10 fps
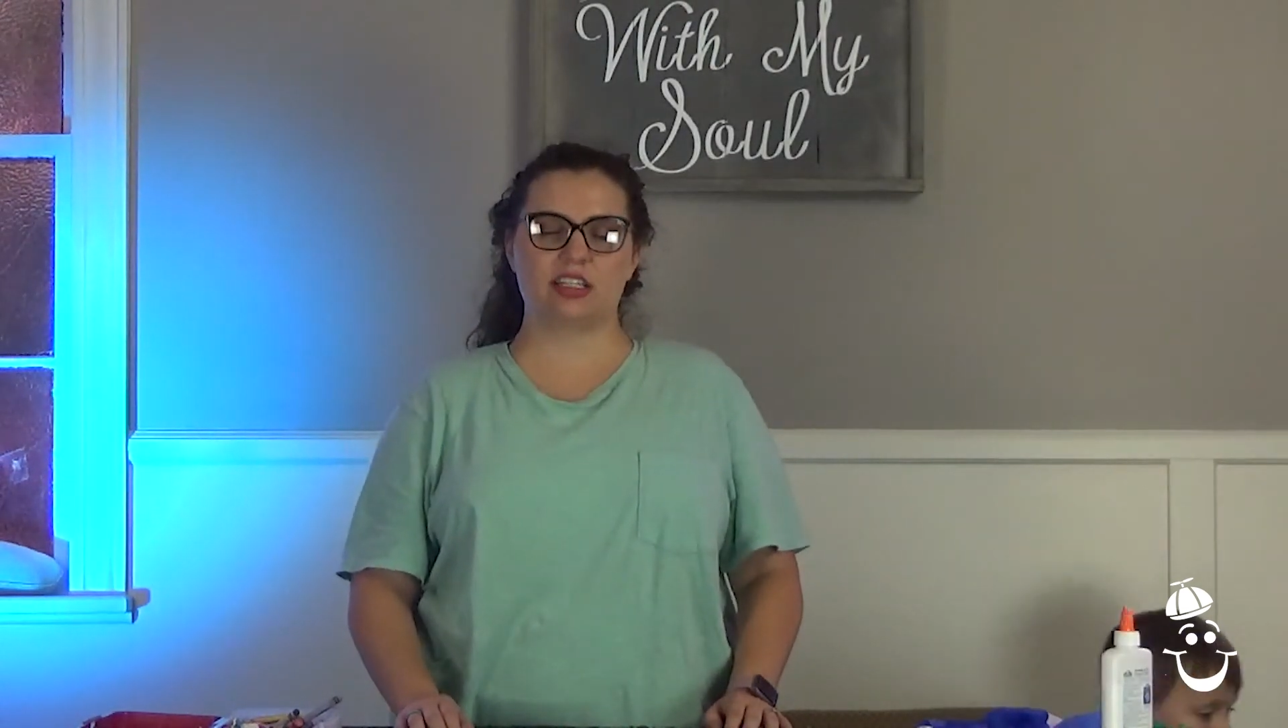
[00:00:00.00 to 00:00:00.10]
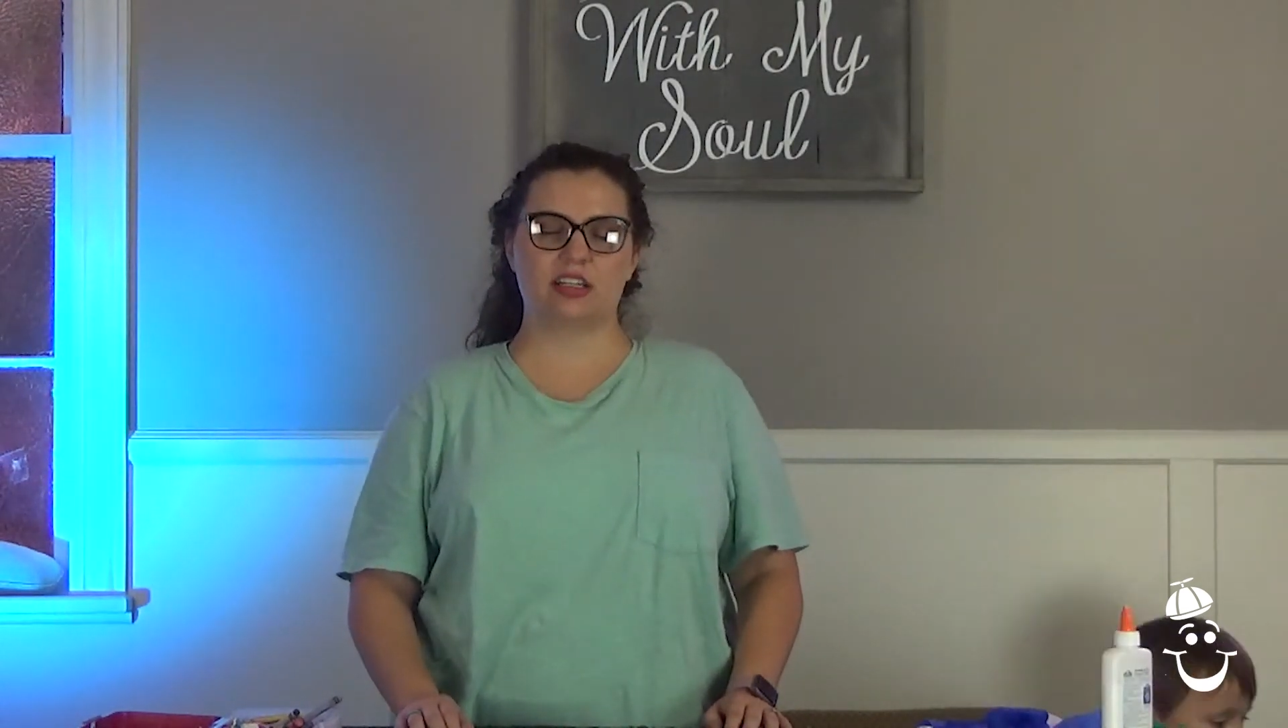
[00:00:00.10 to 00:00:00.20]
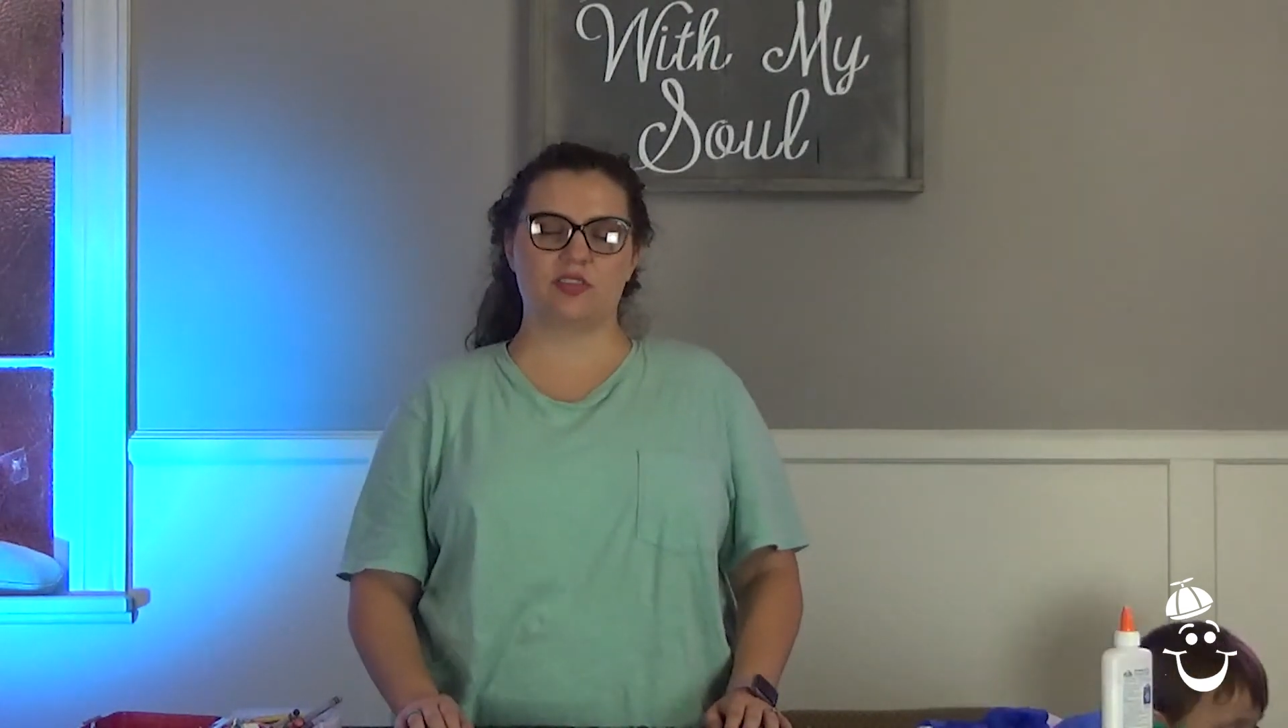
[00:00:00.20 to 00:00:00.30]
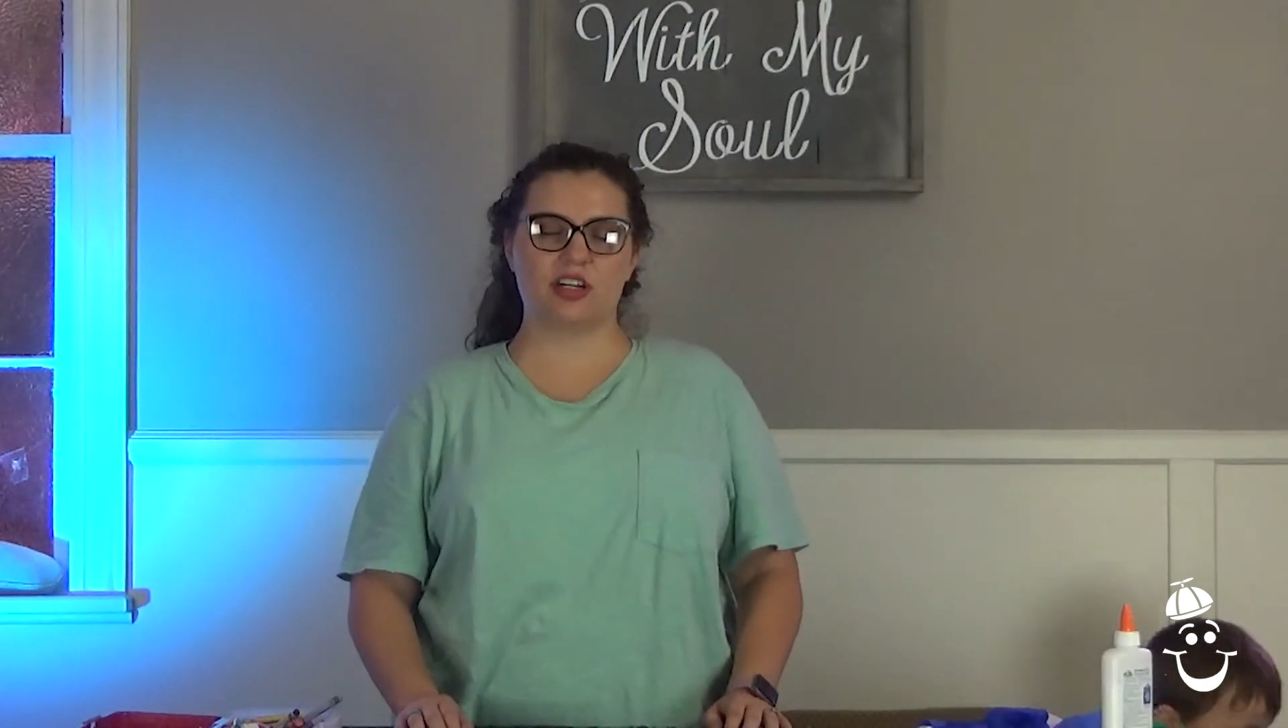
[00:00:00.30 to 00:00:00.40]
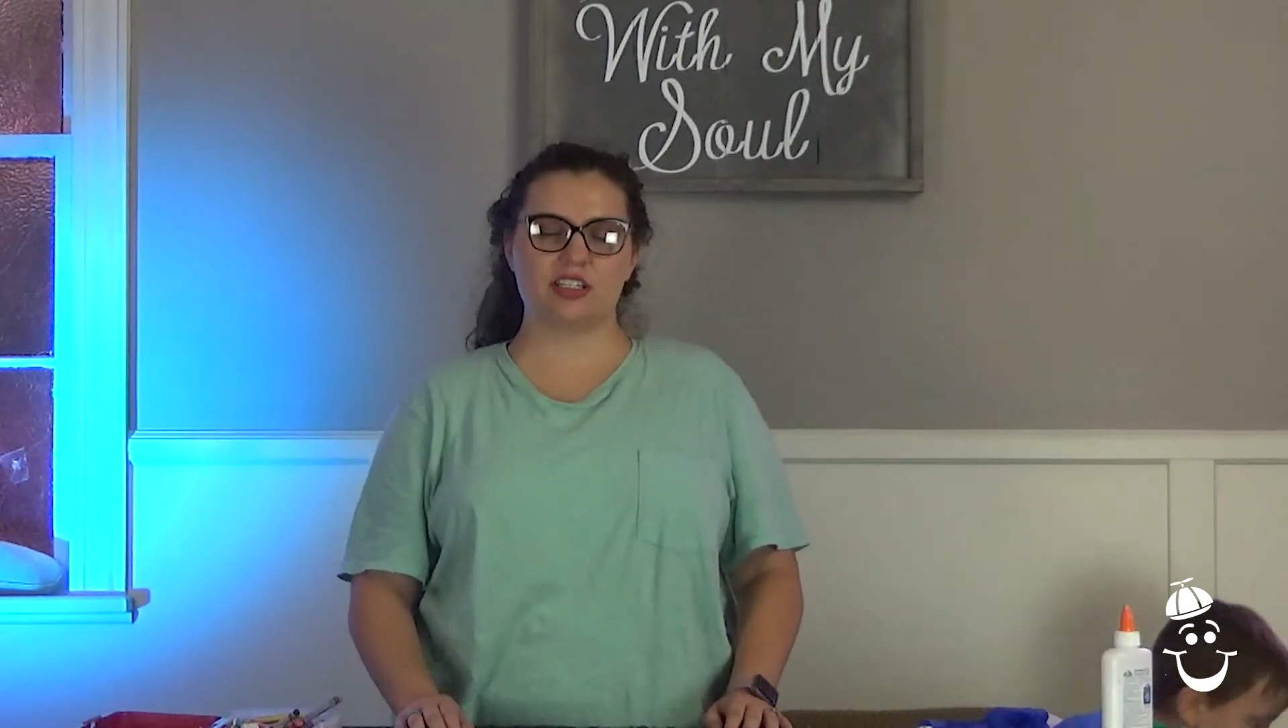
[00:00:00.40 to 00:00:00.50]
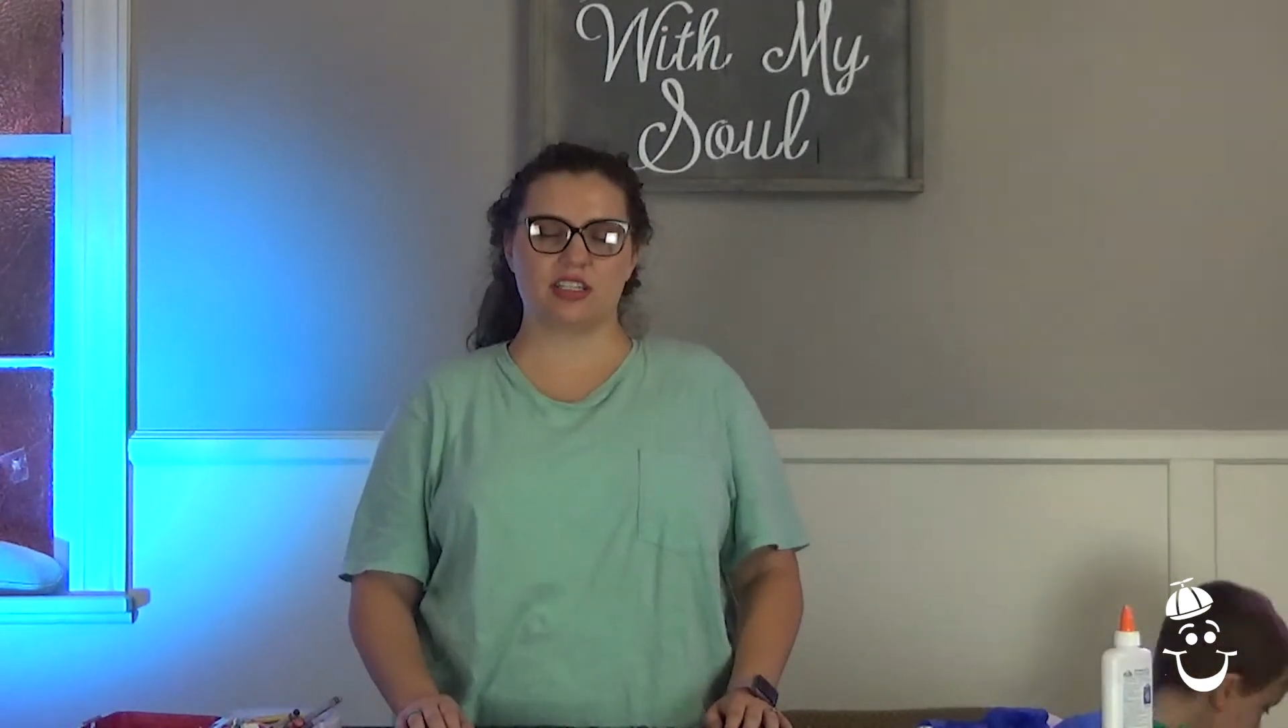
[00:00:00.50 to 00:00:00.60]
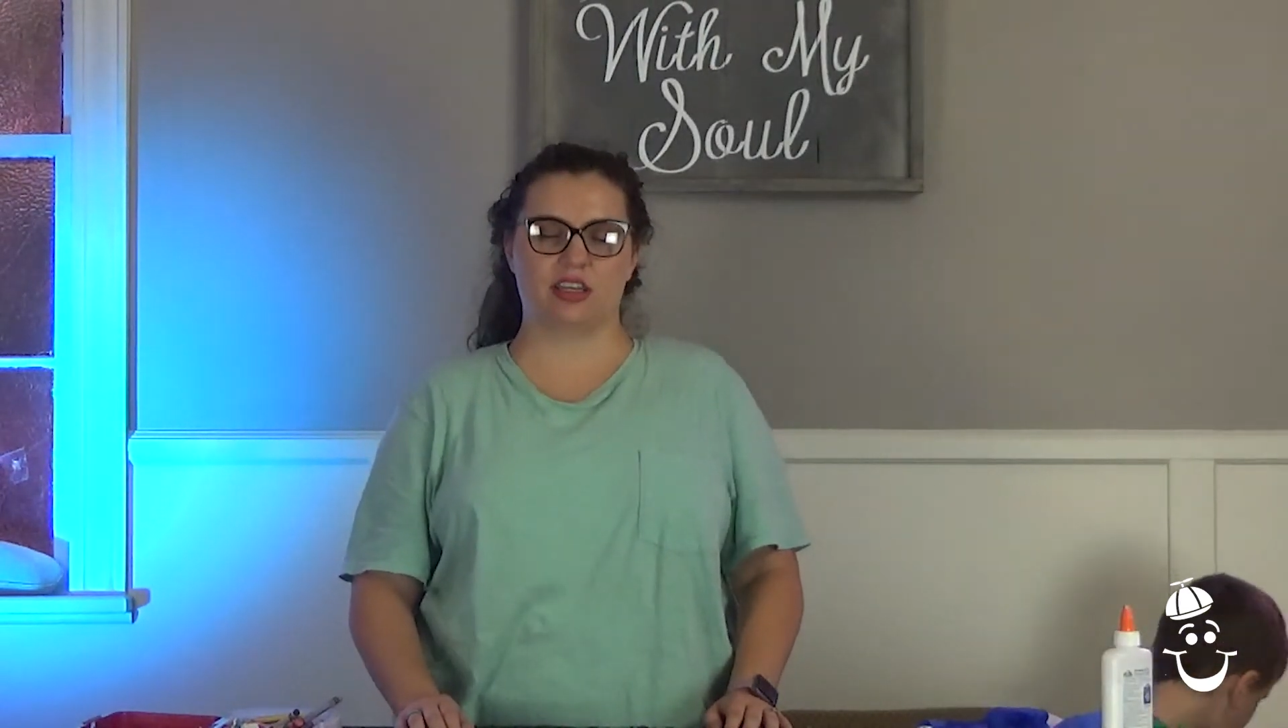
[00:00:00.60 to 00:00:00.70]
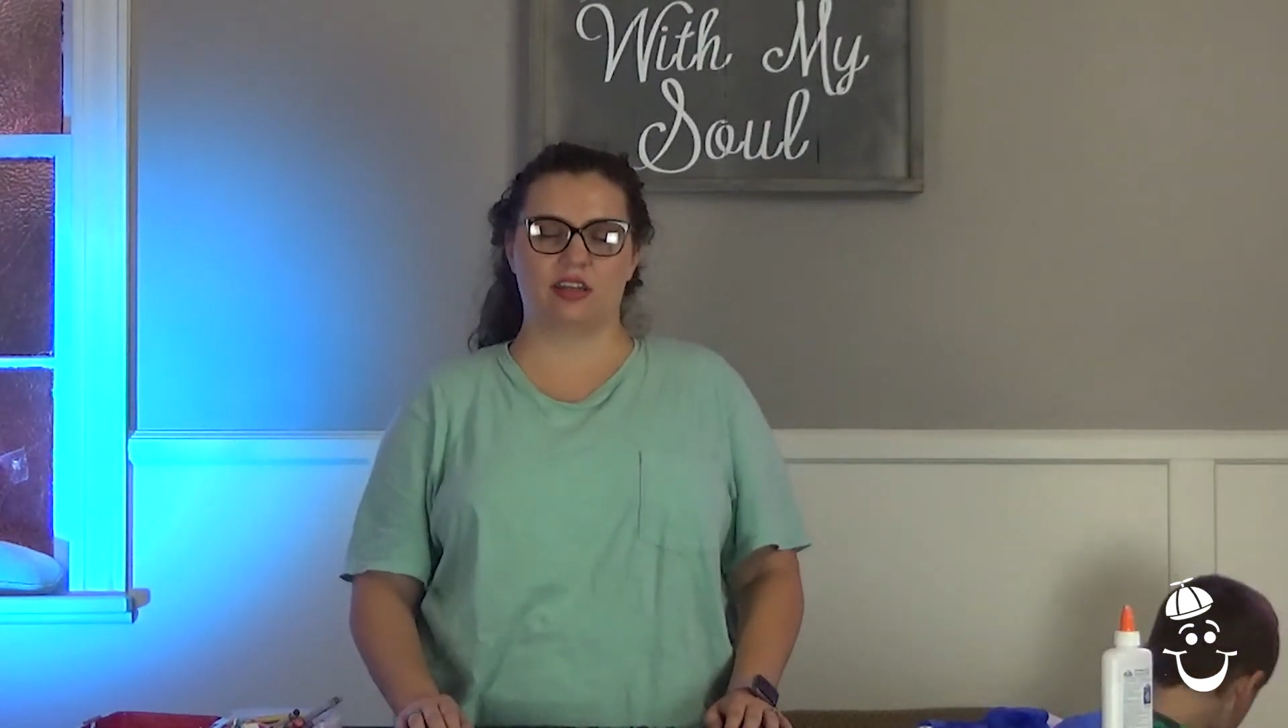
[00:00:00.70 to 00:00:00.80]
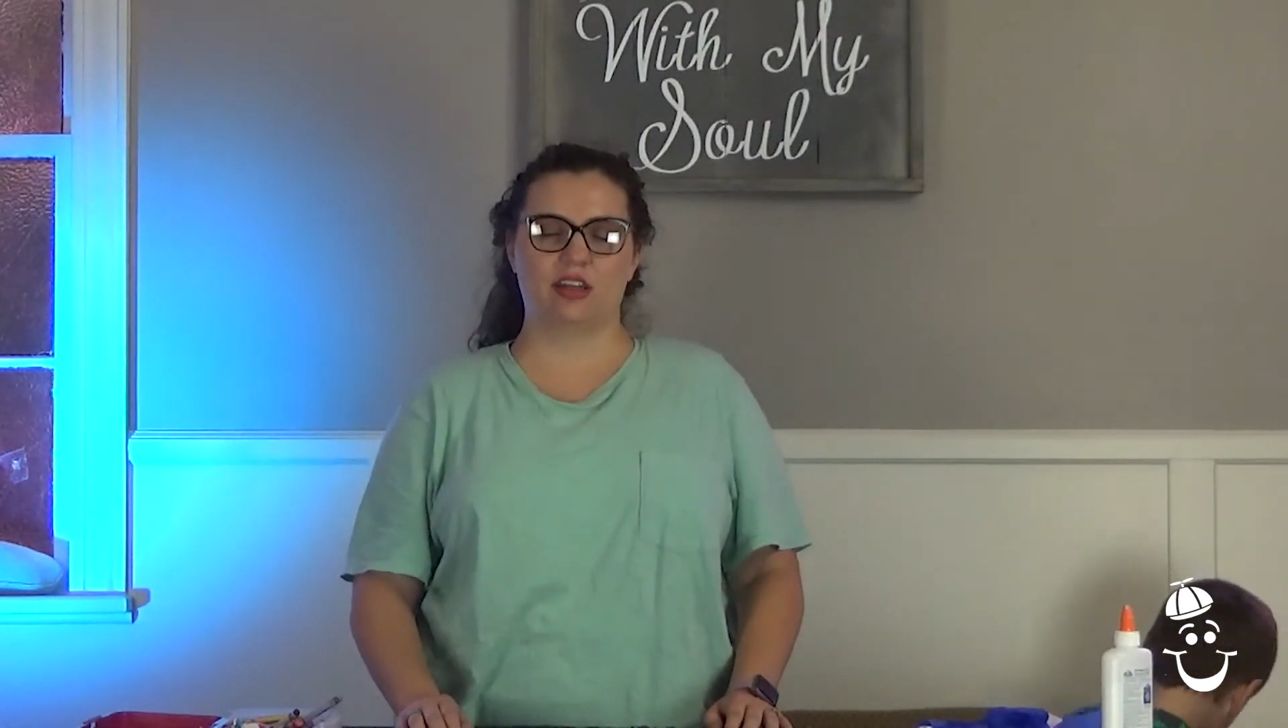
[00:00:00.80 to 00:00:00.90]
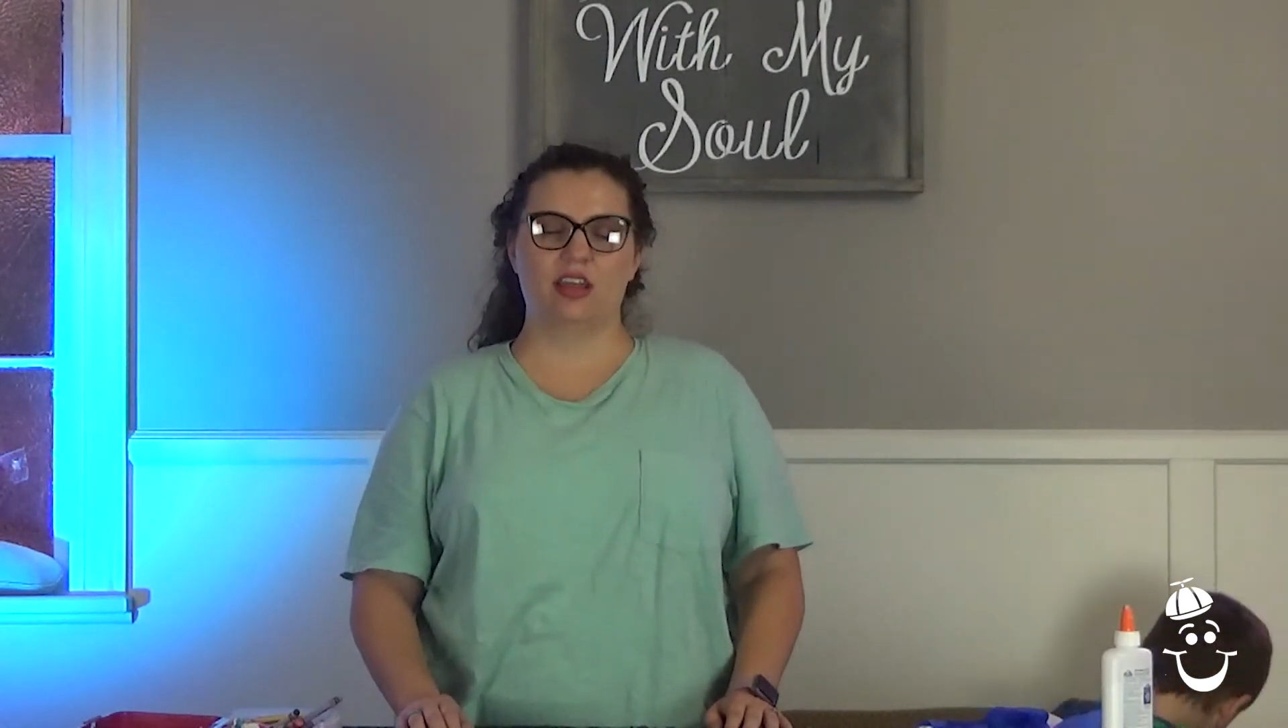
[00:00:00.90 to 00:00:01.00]
clean of our
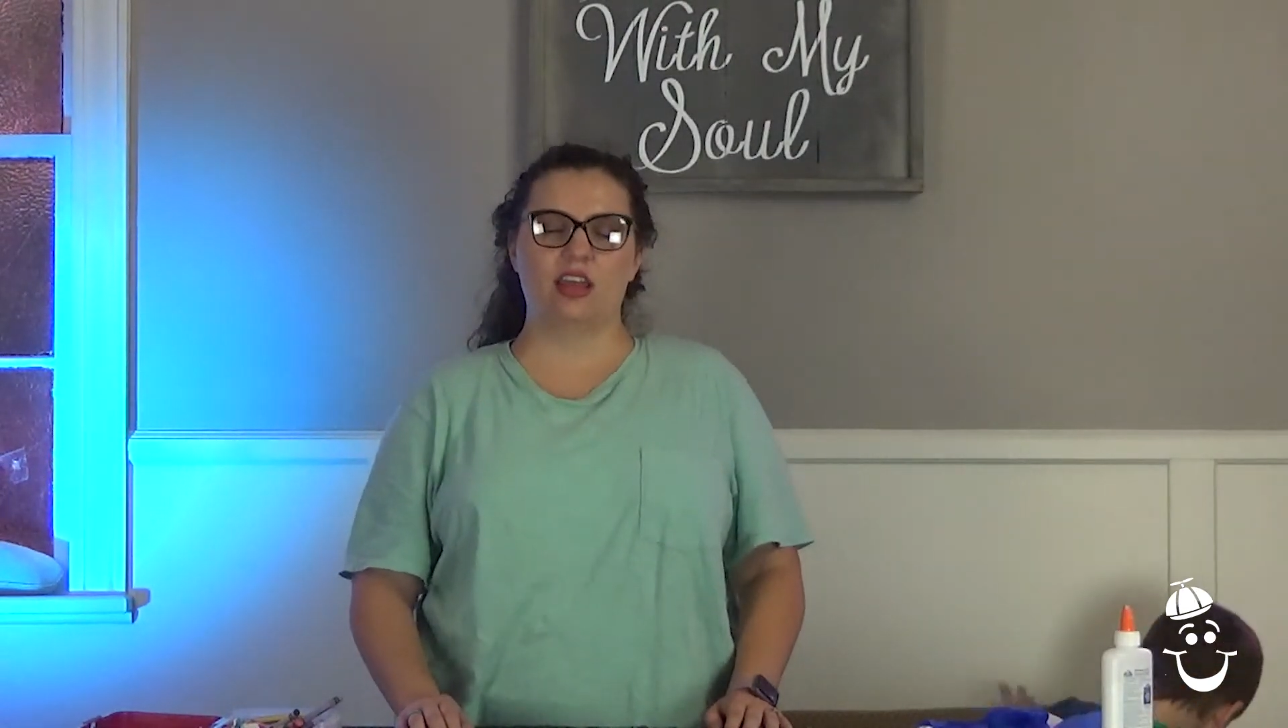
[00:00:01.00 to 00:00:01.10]
sin